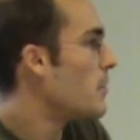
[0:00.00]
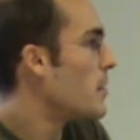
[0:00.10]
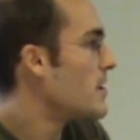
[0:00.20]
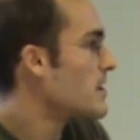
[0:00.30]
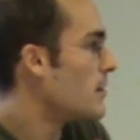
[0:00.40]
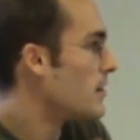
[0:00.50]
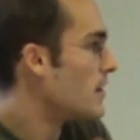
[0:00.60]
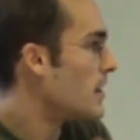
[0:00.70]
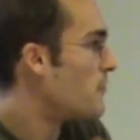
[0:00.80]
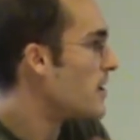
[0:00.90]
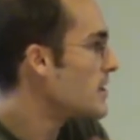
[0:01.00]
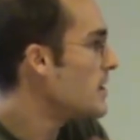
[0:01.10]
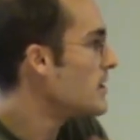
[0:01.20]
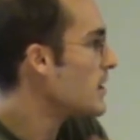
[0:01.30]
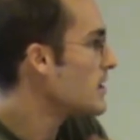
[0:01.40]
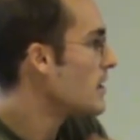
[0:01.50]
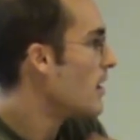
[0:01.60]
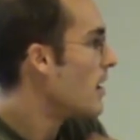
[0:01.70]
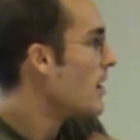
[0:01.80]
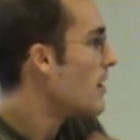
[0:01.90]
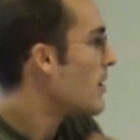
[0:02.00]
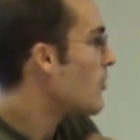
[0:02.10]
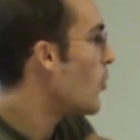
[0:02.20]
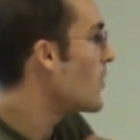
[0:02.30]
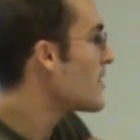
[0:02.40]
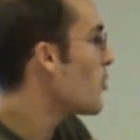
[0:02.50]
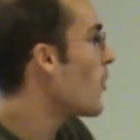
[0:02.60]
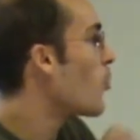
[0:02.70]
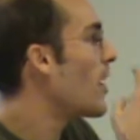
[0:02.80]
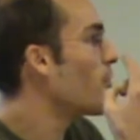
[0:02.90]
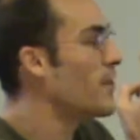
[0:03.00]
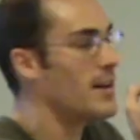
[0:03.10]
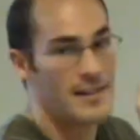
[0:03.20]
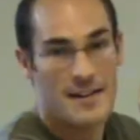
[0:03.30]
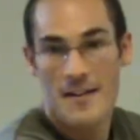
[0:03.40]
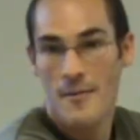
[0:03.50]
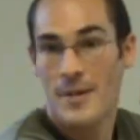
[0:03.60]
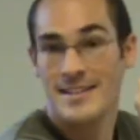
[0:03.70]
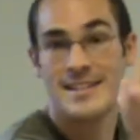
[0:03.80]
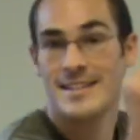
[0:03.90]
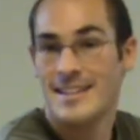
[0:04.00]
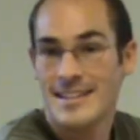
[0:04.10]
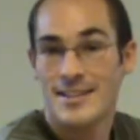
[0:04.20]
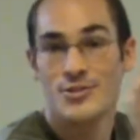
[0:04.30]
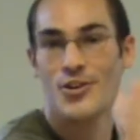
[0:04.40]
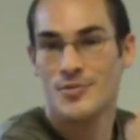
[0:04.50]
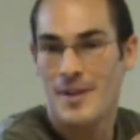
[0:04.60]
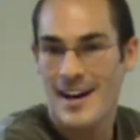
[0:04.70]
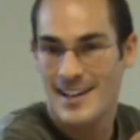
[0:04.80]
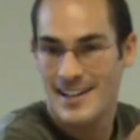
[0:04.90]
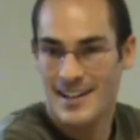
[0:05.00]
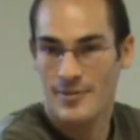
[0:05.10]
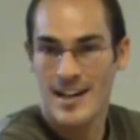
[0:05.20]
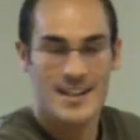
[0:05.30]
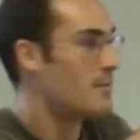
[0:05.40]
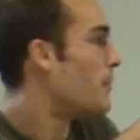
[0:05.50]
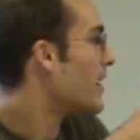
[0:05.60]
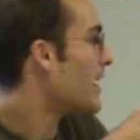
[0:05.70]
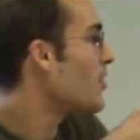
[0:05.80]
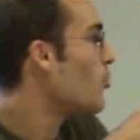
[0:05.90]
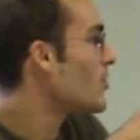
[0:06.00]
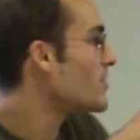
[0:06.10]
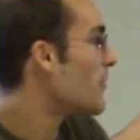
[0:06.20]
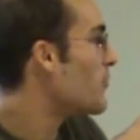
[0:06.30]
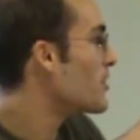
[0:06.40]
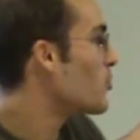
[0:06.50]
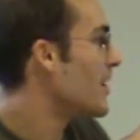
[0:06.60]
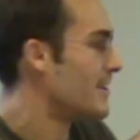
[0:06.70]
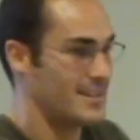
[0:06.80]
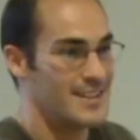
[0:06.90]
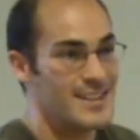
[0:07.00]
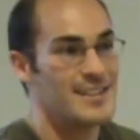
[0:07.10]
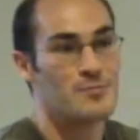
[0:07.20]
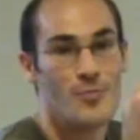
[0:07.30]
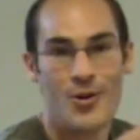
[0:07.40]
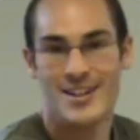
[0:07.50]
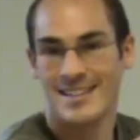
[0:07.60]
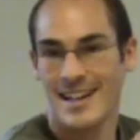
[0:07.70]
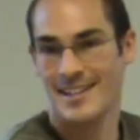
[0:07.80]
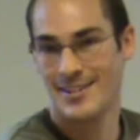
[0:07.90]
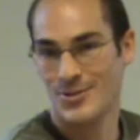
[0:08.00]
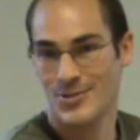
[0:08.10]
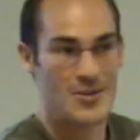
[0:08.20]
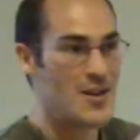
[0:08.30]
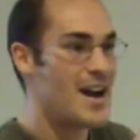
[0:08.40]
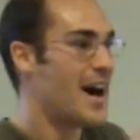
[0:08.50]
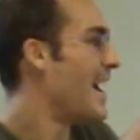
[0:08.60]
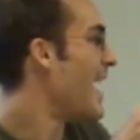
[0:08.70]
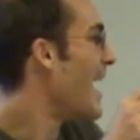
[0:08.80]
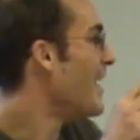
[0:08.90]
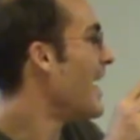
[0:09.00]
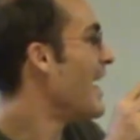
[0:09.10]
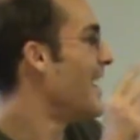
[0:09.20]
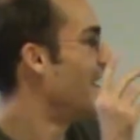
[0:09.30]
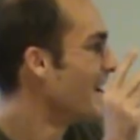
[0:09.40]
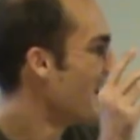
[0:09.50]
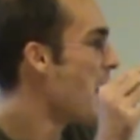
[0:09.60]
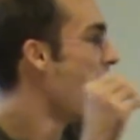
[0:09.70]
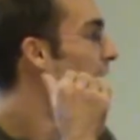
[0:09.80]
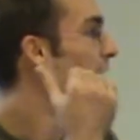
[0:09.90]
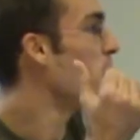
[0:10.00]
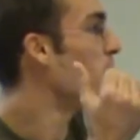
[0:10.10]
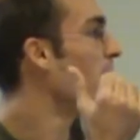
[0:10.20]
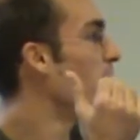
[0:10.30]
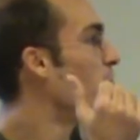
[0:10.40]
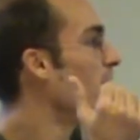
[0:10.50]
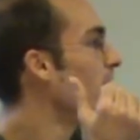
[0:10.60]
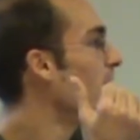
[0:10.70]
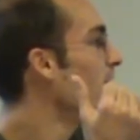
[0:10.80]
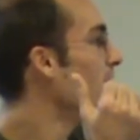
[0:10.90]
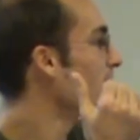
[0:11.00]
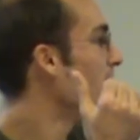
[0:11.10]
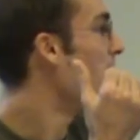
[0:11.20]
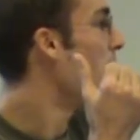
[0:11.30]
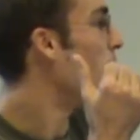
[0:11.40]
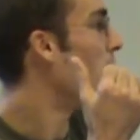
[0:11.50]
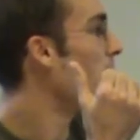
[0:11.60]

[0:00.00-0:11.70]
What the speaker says: myself, the fuzzy index, with one of them. But this is not my ranking. My ranking was the first one. This is more strange also. I define the fuzzy index, but